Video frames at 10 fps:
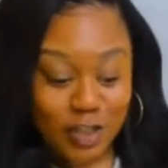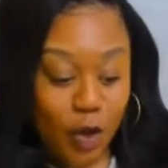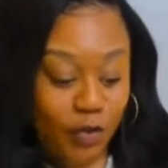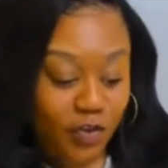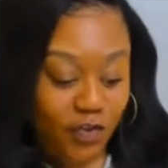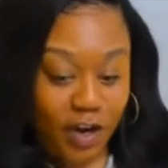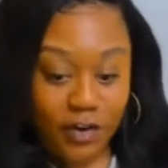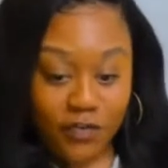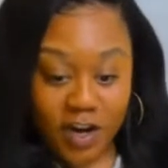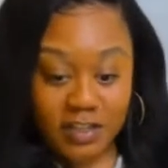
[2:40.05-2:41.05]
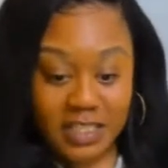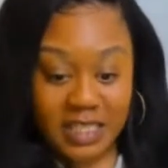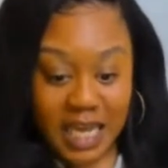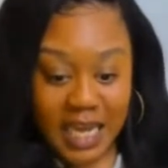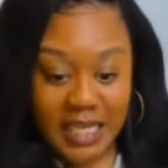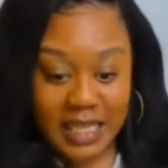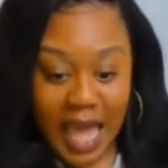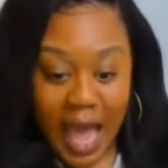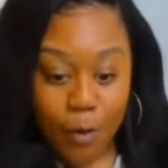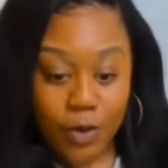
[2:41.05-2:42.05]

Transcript: So the very first thing that